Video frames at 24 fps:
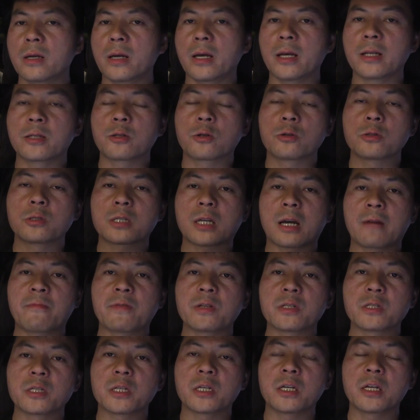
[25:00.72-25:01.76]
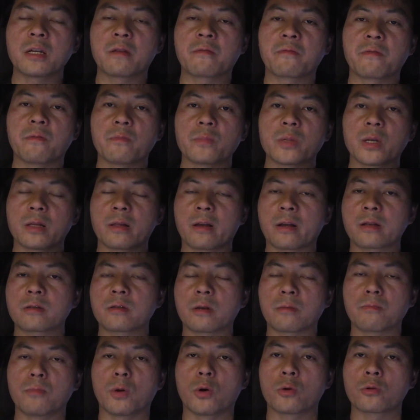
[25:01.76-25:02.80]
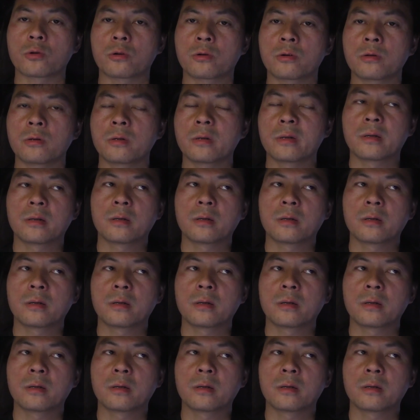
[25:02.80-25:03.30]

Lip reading: It could scavenge heat from the electric motor